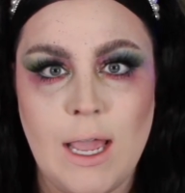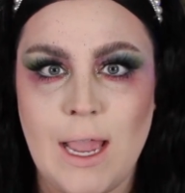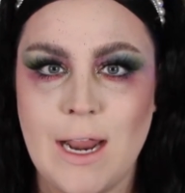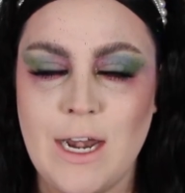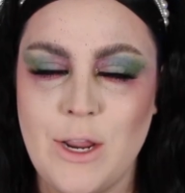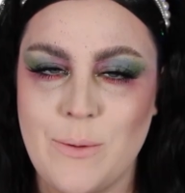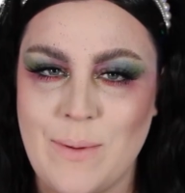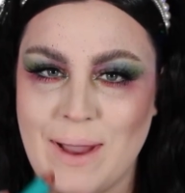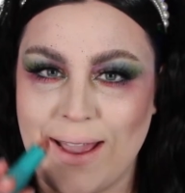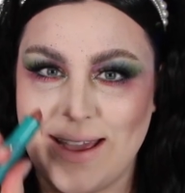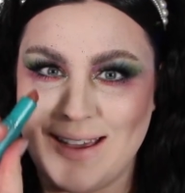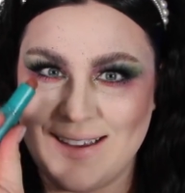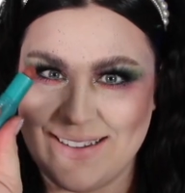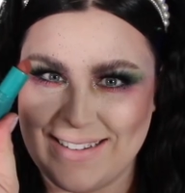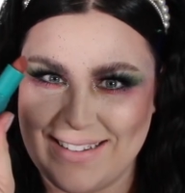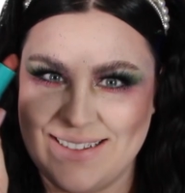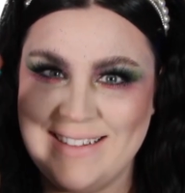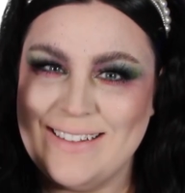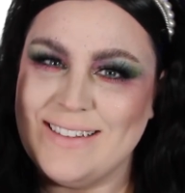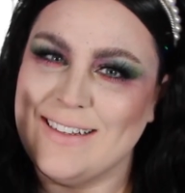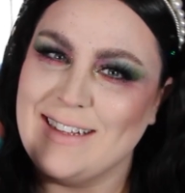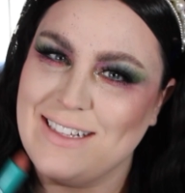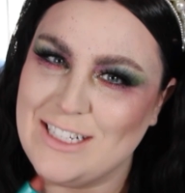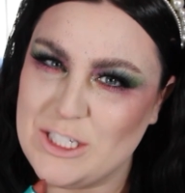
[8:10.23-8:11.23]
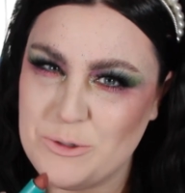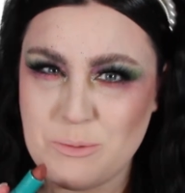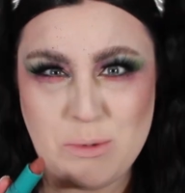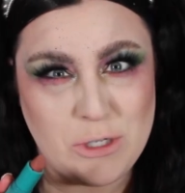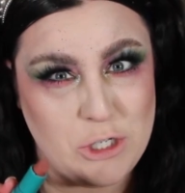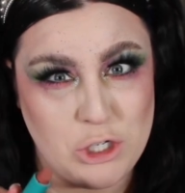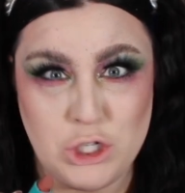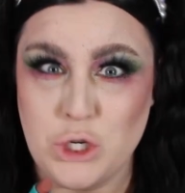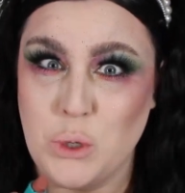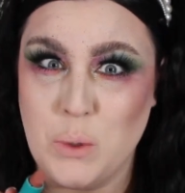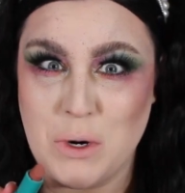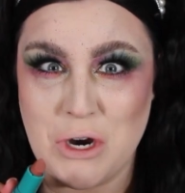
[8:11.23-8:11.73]
Anyway, let's
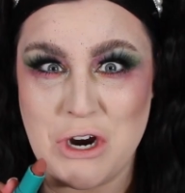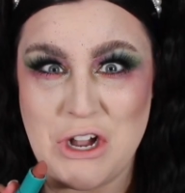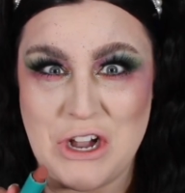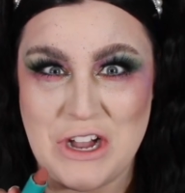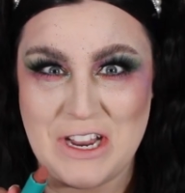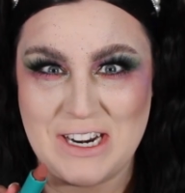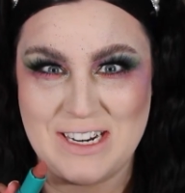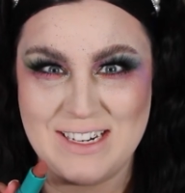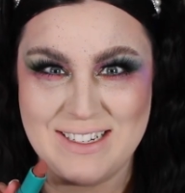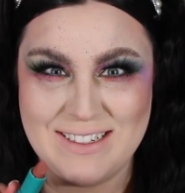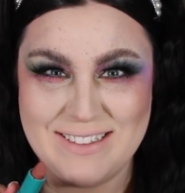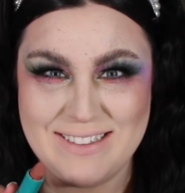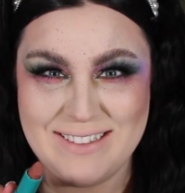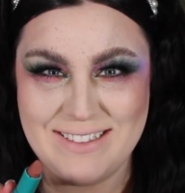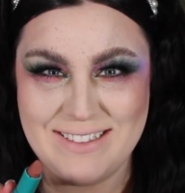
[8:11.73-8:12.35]
put Shore on.